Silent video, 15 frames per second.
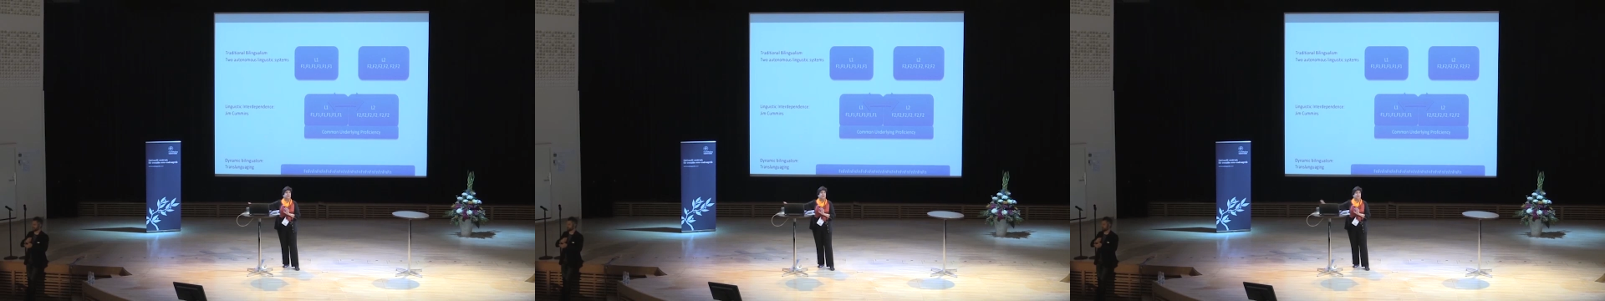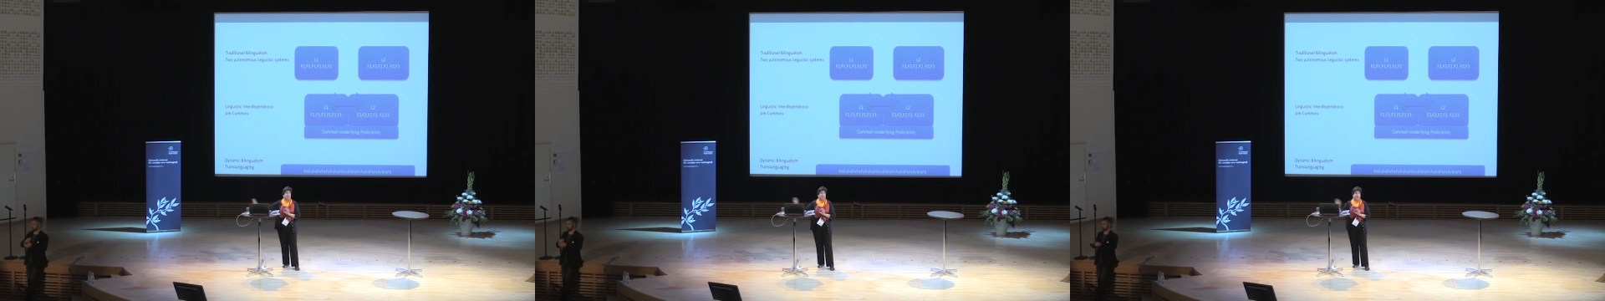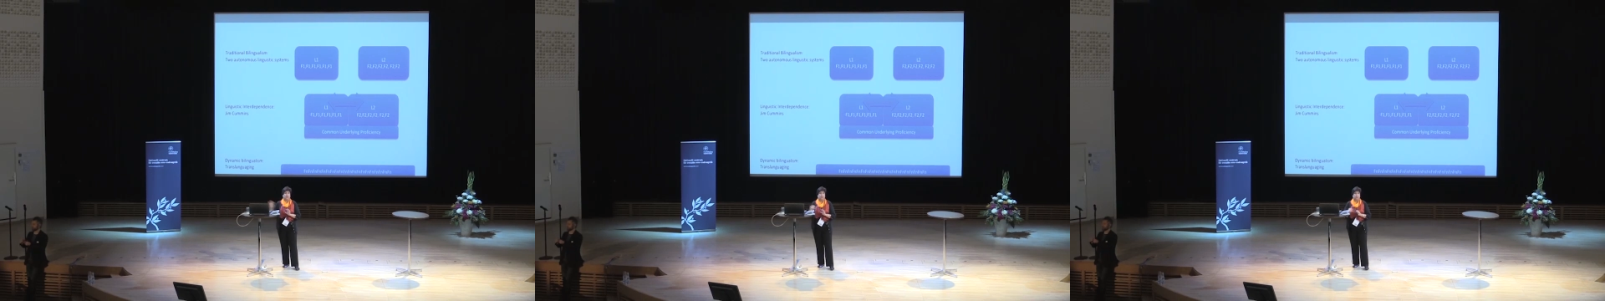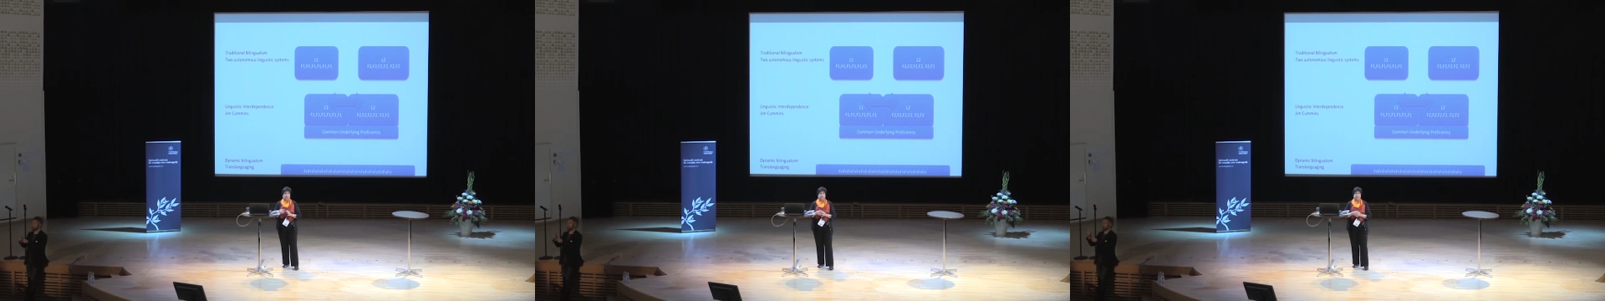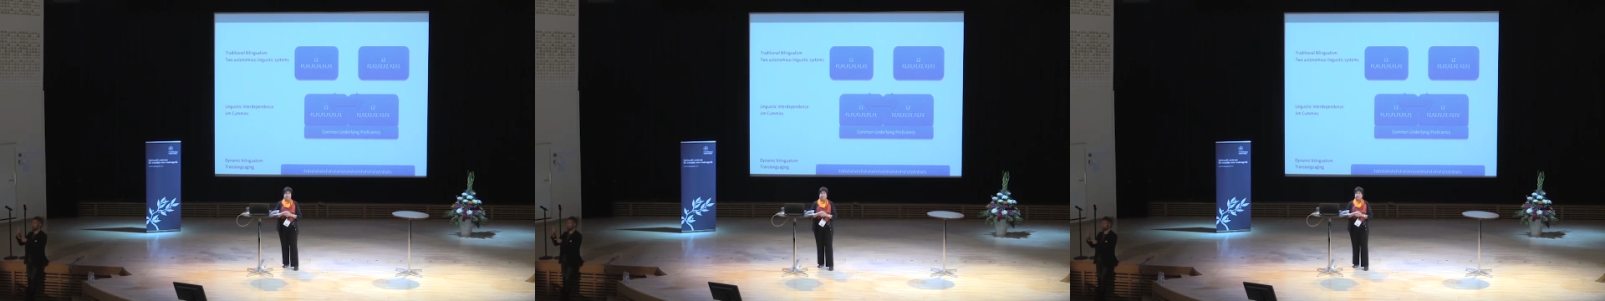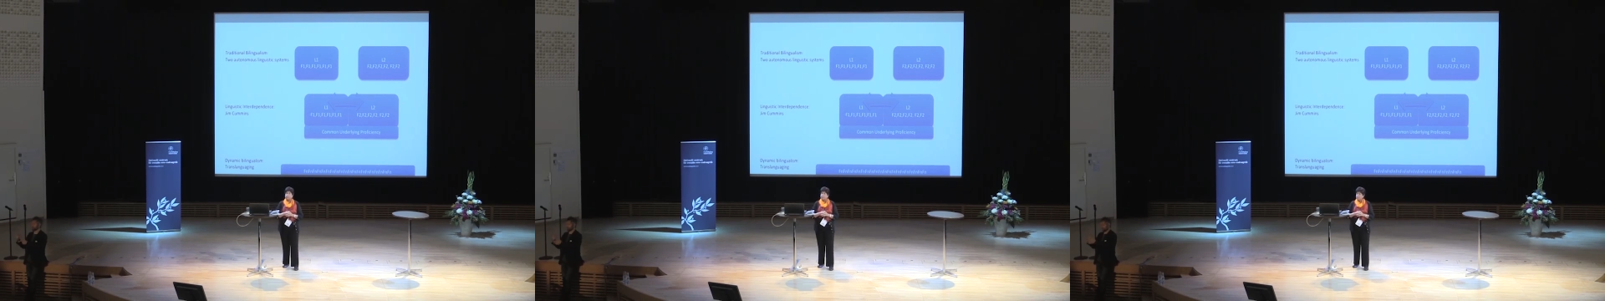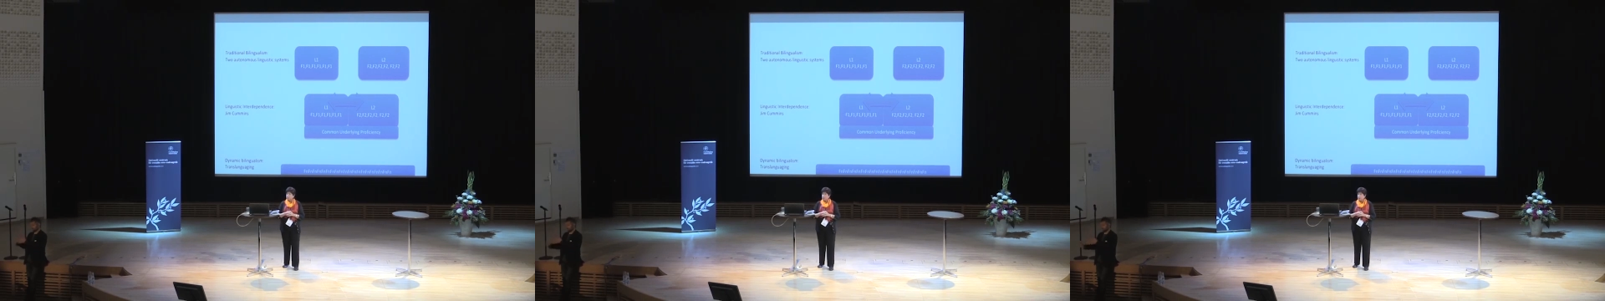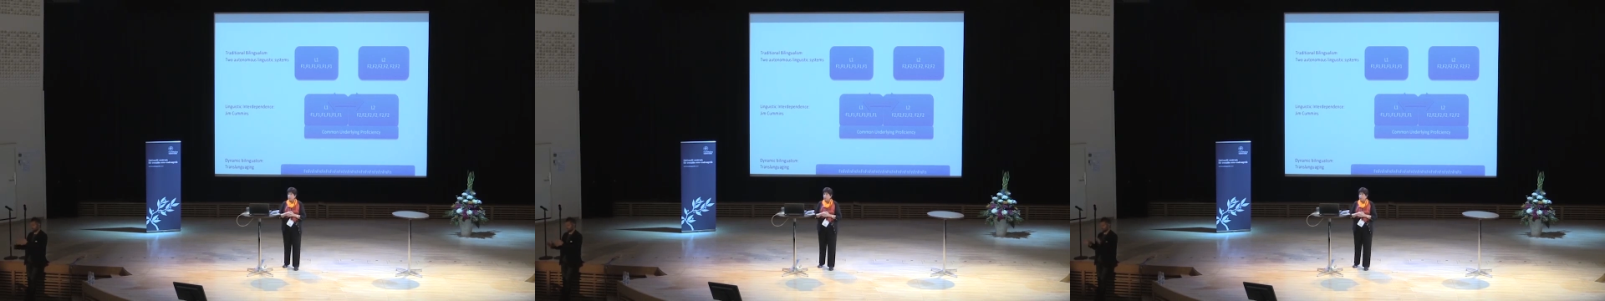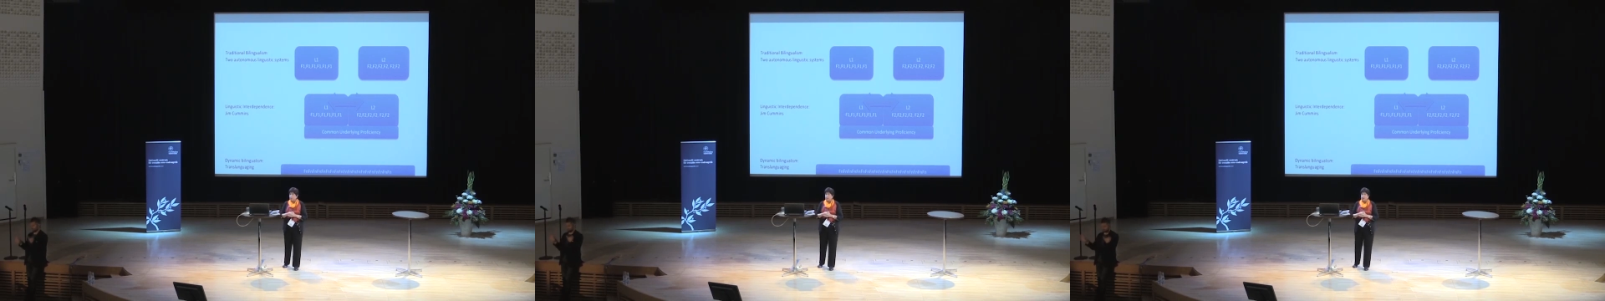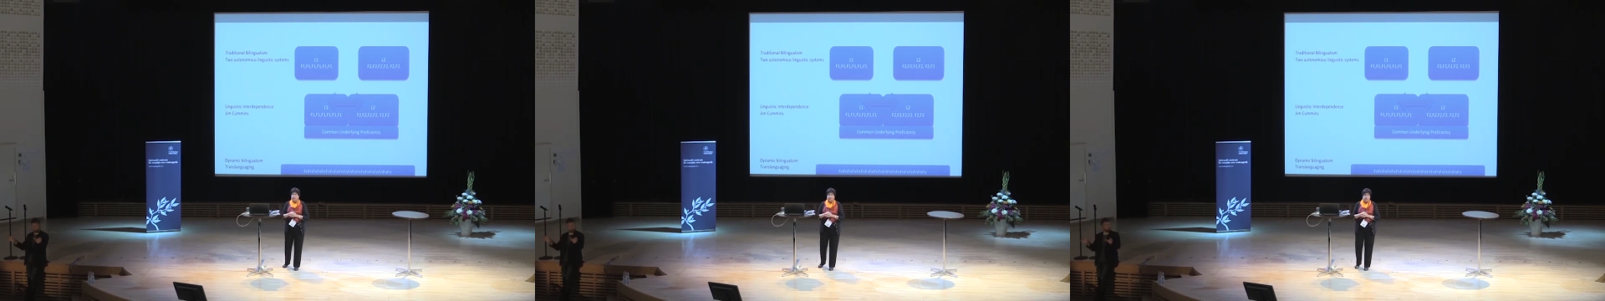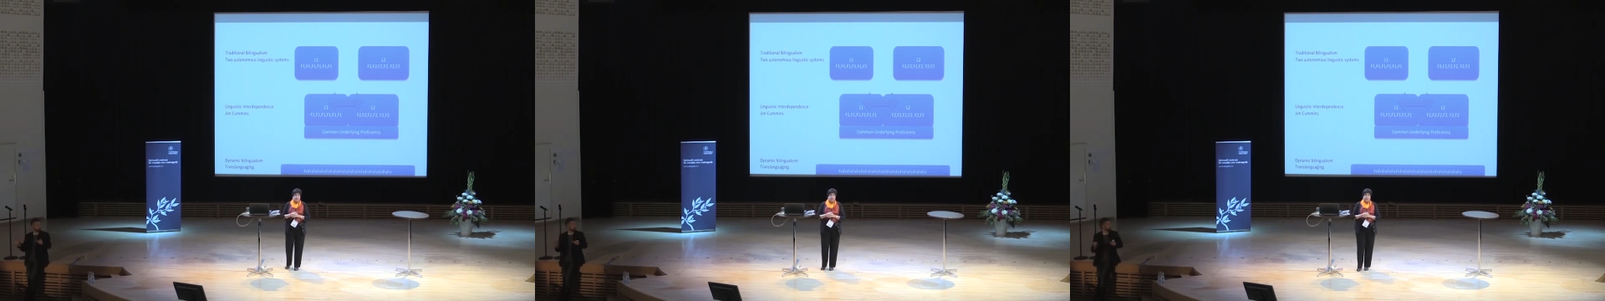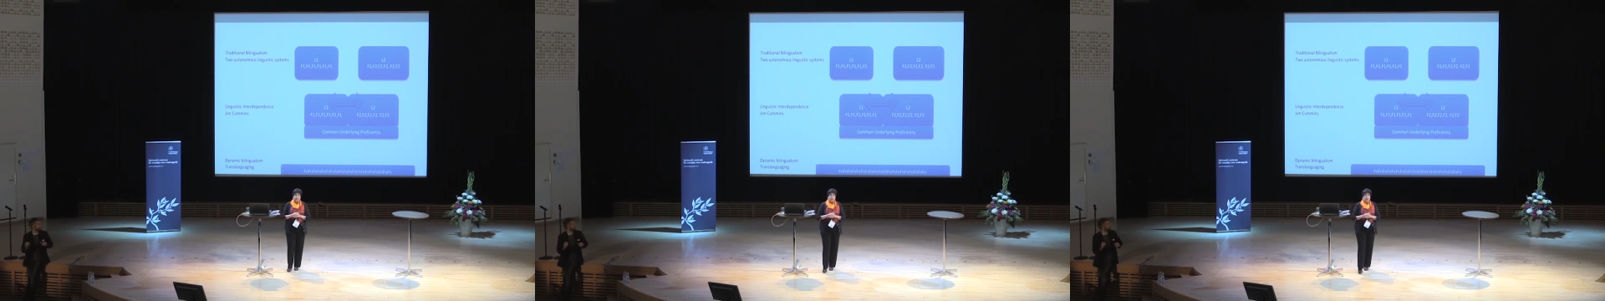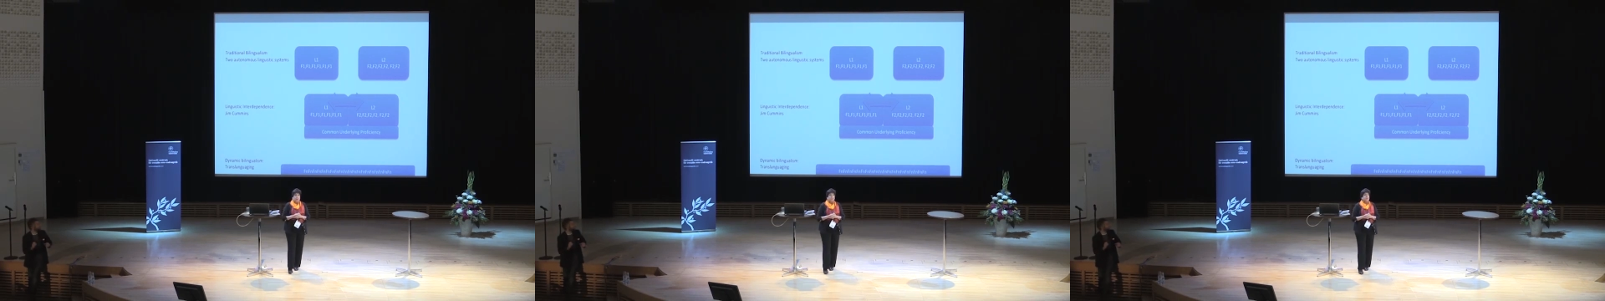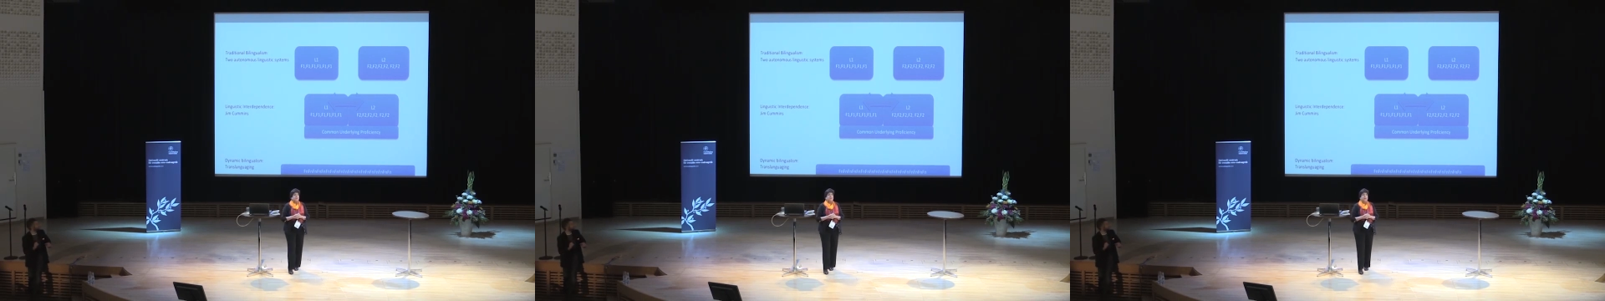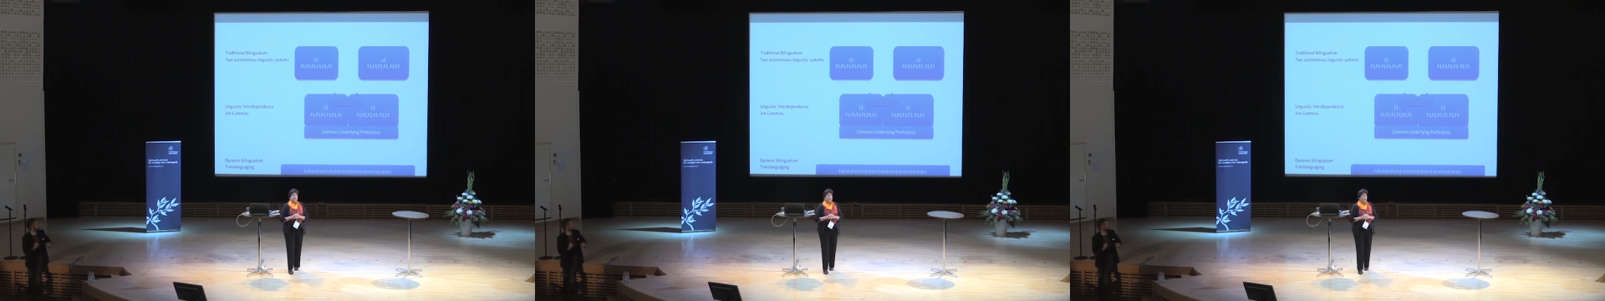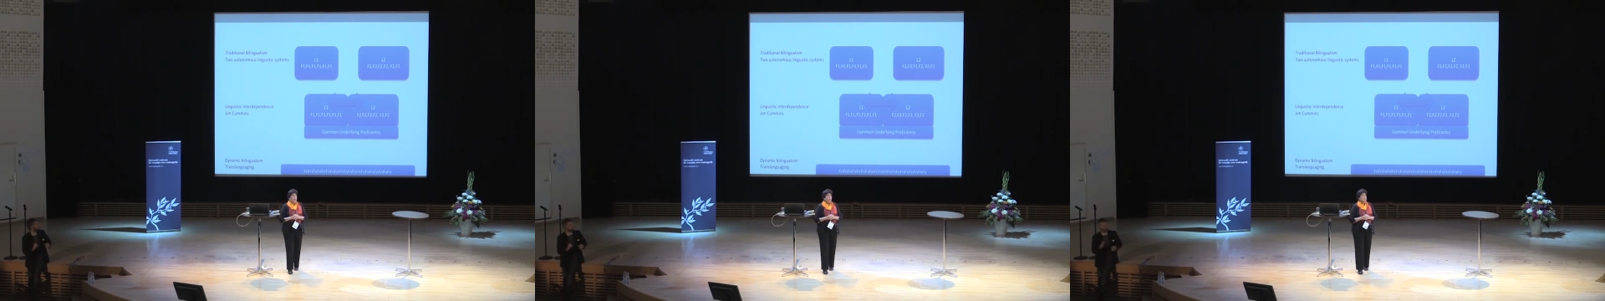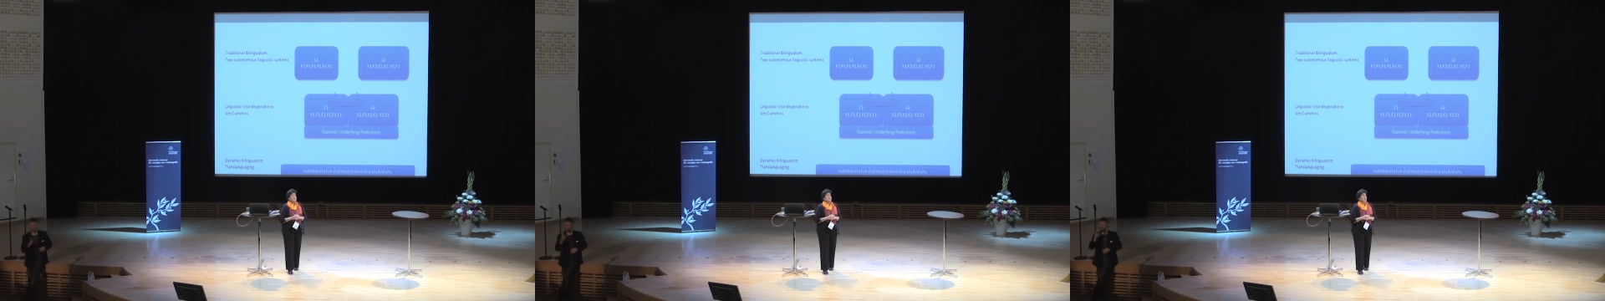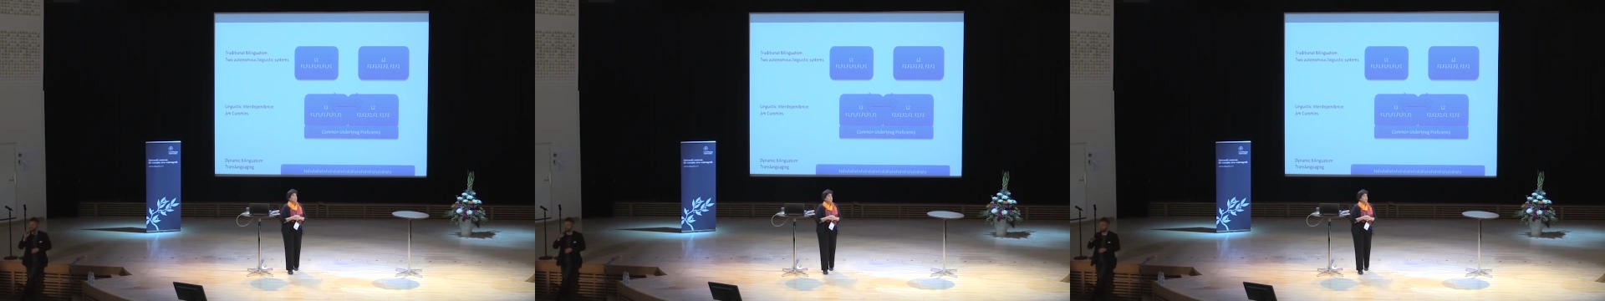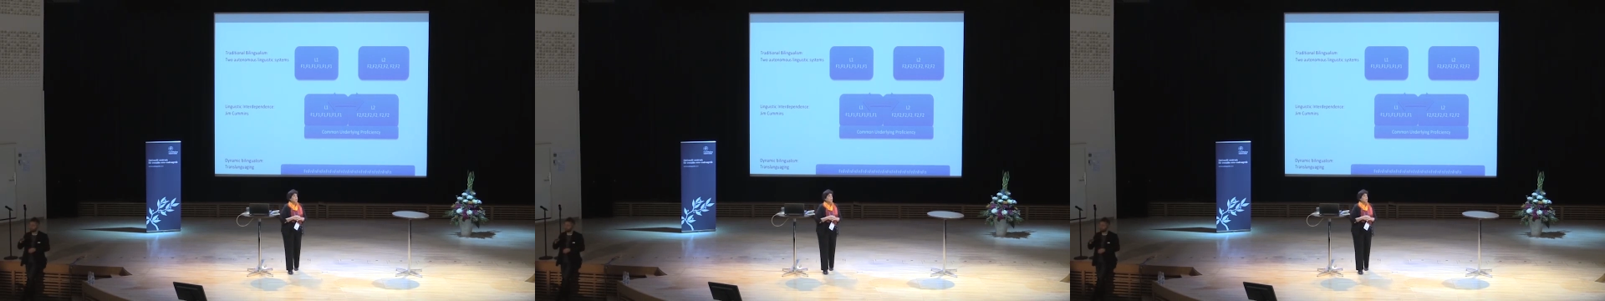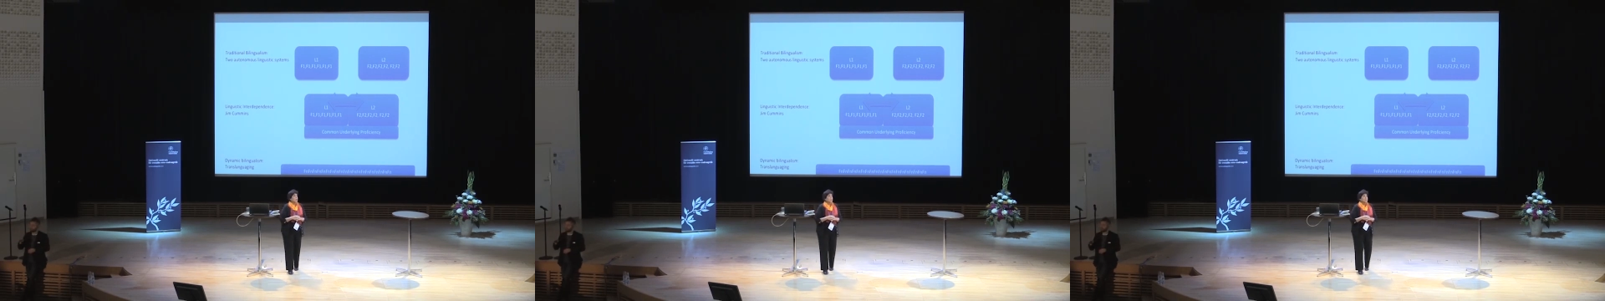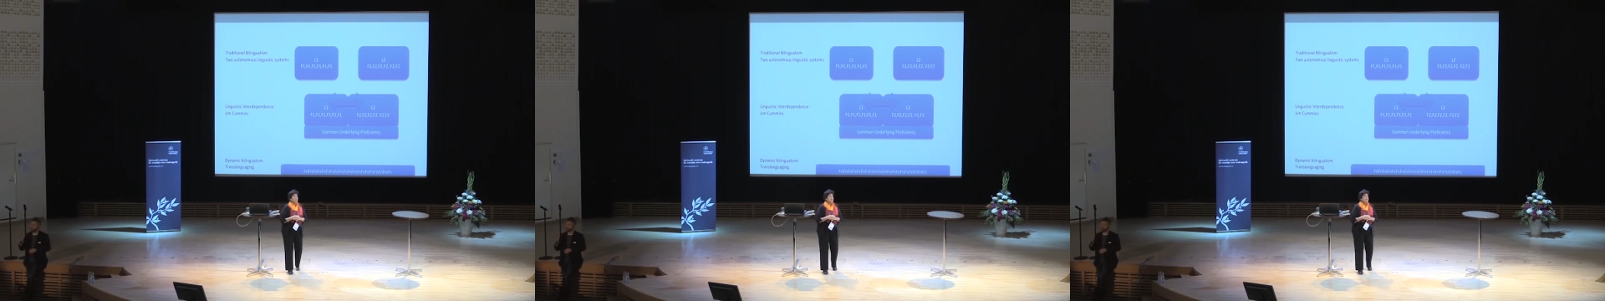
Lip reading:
No face is visible, so there are no lips to read.